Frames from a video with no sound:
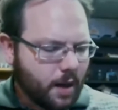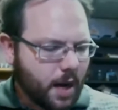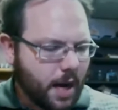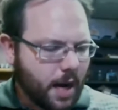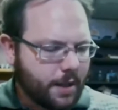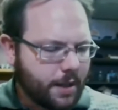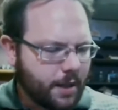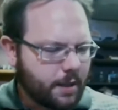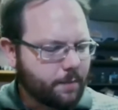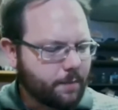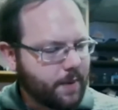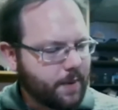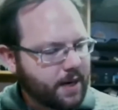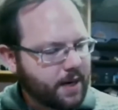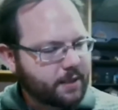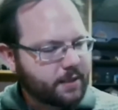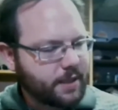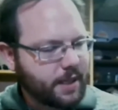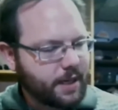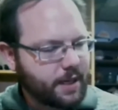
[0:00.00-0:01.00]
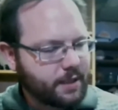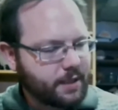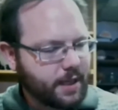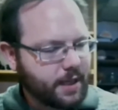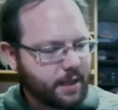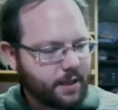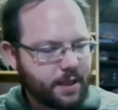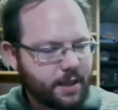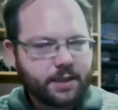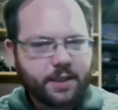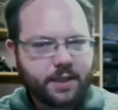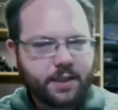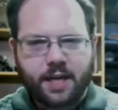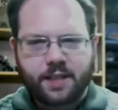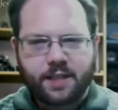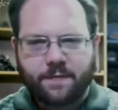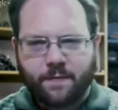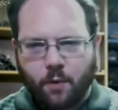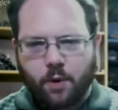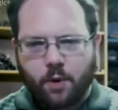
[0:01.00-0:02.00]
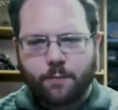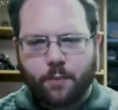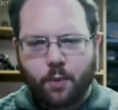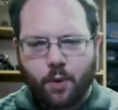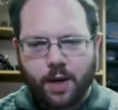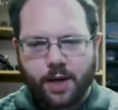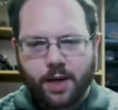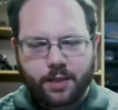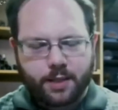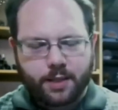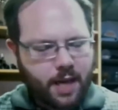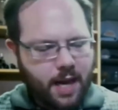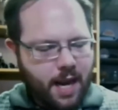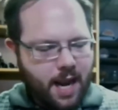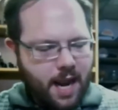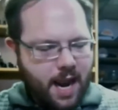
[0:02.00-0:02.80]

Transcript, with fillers: I think the biggest thing is that this thing is 4 points.